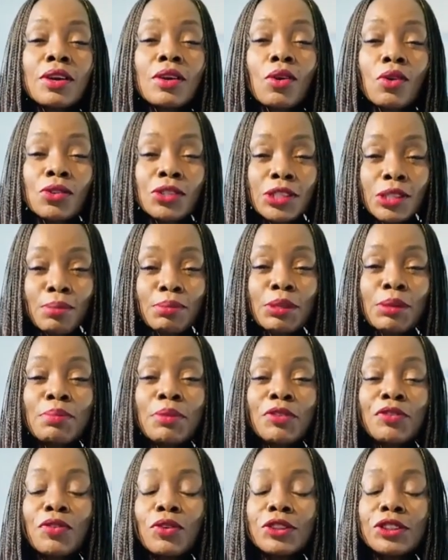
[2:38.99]
on
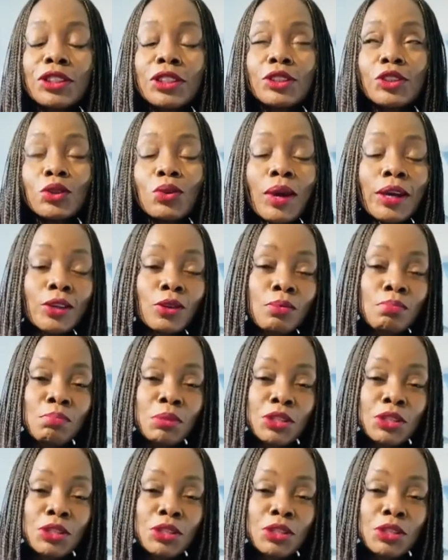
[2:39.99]
September 14th so I don't